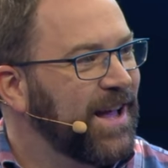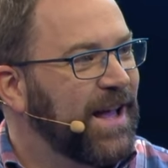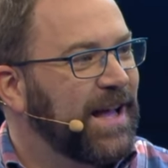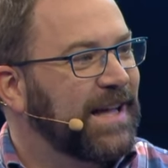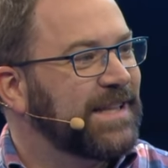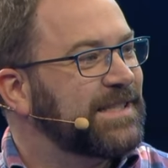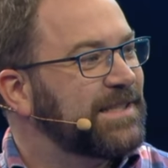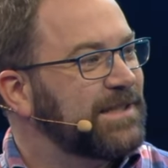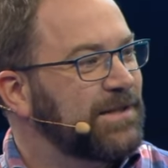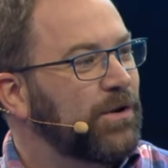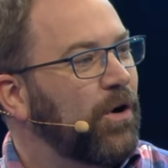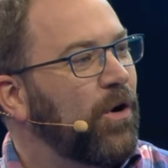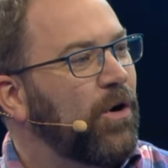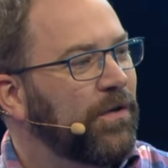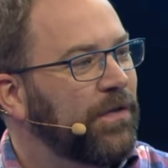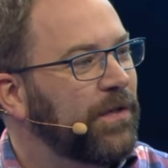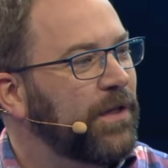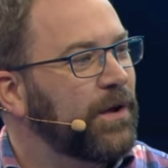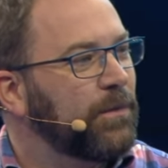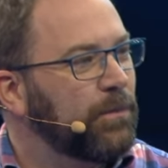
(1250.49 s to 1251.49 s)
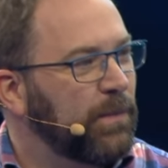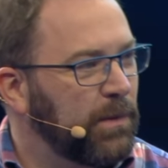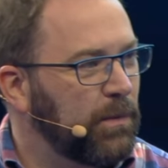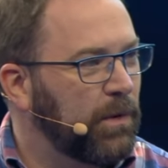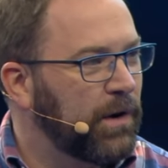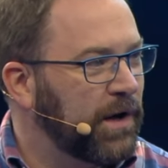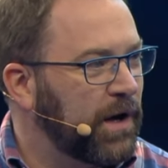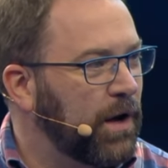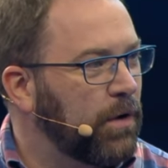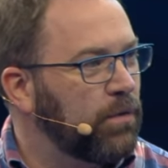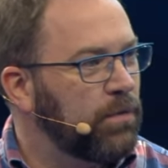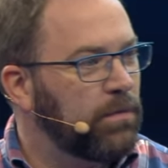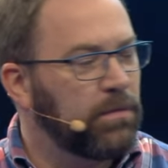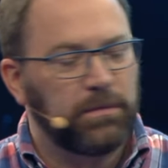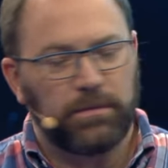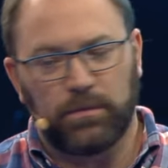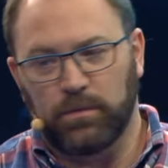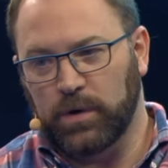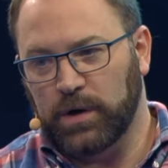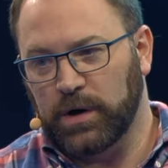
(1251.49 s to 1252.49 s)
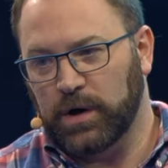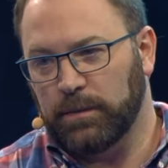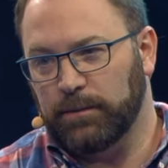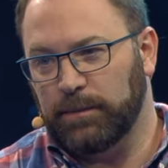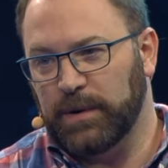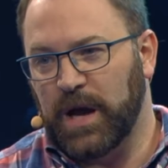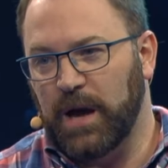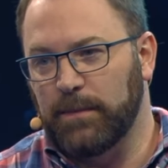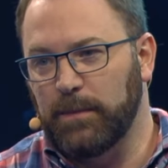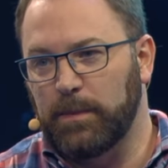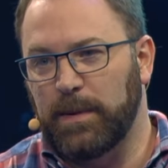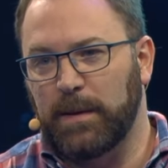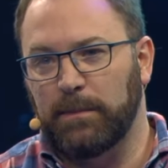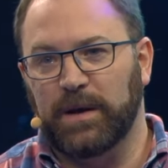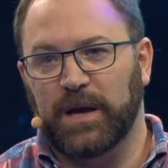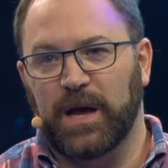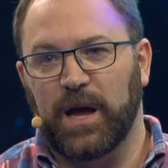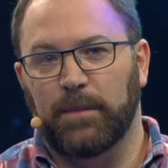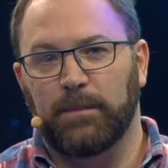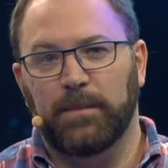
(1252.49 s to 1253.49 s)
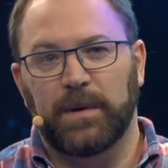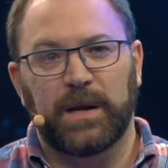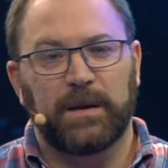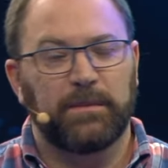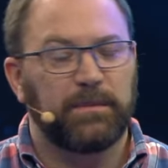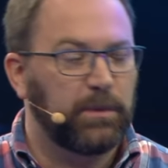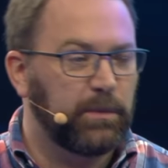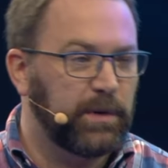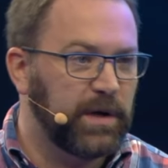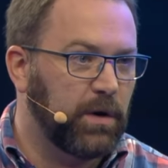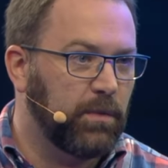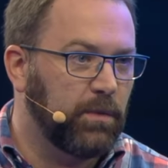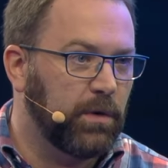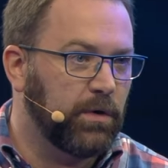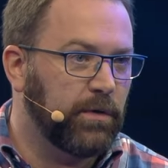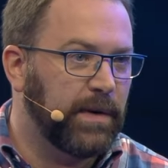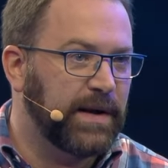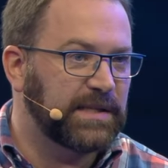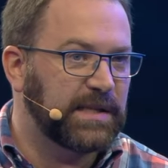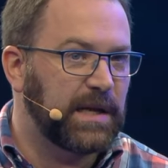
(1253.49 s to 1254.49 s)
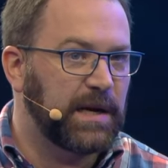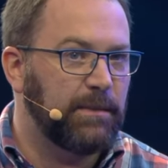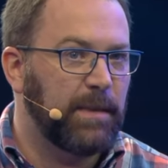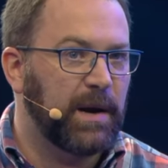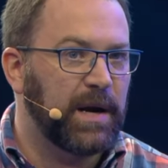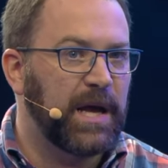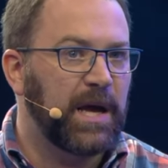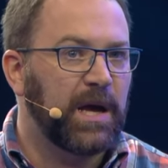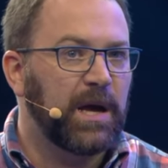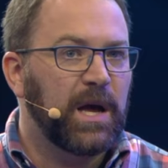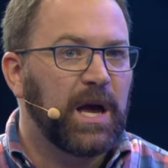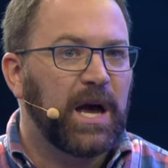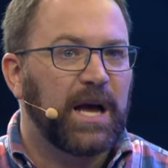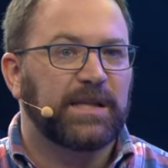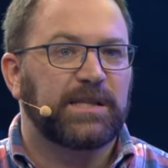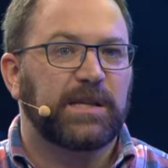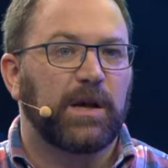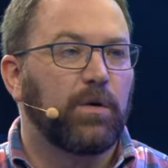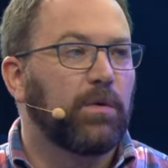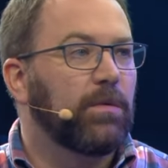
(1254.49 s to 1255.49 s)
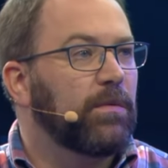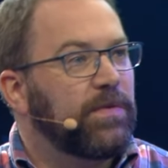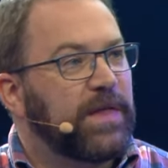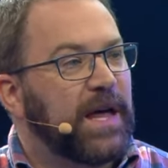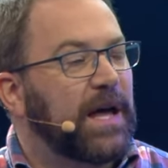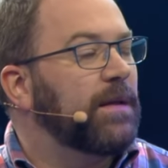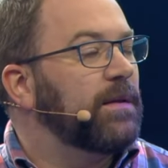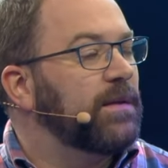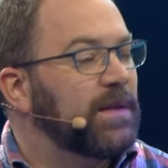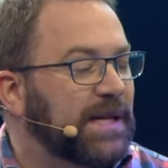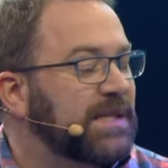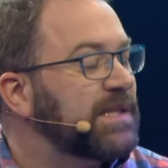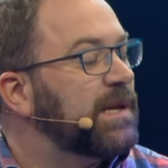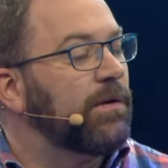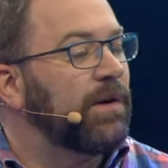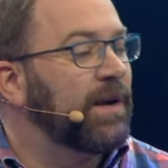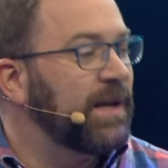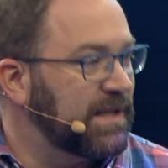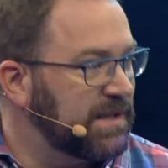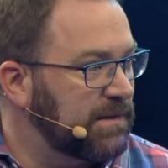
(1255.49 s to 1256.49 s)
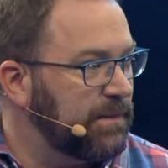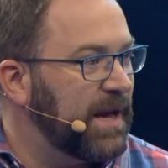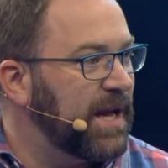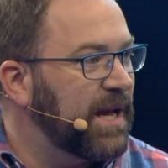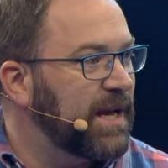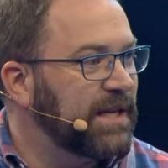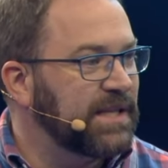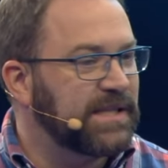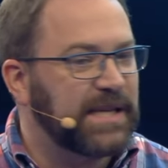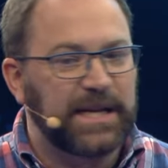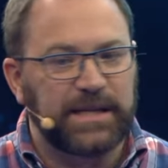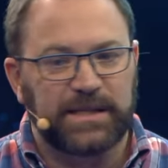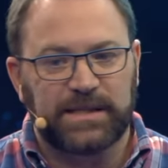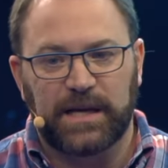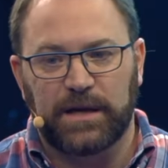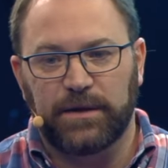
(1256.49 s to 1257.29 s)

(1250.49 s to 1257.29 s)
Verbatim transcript: It's not that we want to go, want to become a public company, but we don't want to raise any money. And so that necessarily doesn't make any sense.